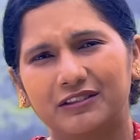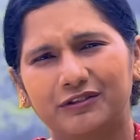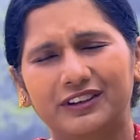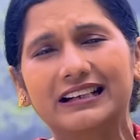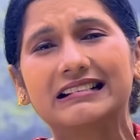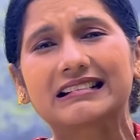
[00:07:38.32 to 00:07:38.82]

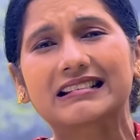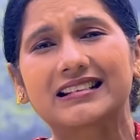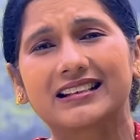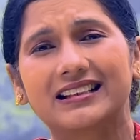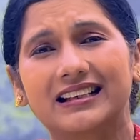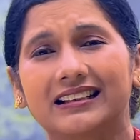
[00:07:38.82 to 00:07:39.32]
Friends,
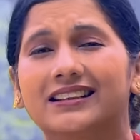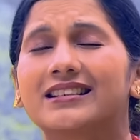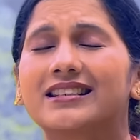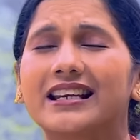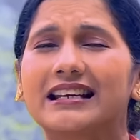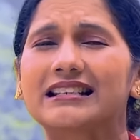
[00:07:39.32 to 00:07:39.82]

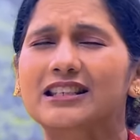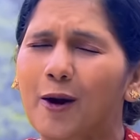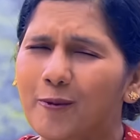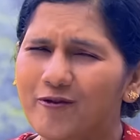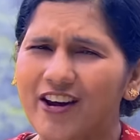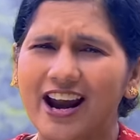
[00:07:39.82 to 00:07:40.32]
this is
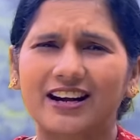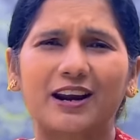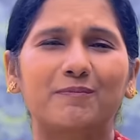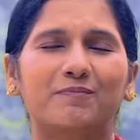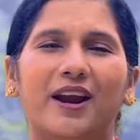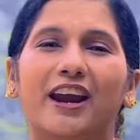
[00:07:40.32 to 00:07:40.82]
a
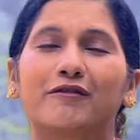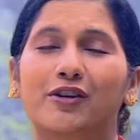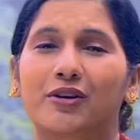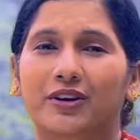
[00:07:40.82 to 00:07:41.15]
very painful